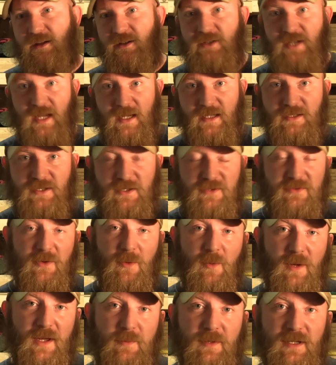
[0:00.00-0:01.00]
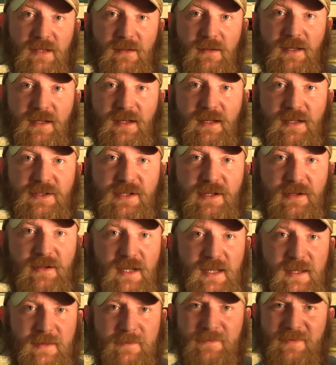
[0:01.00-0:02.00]
changes the way we look at
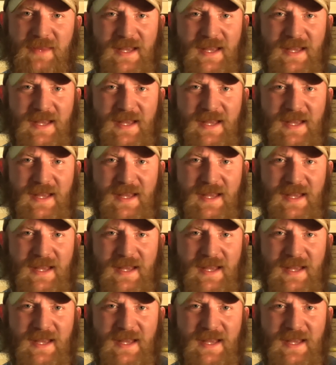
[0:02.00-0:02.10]
history,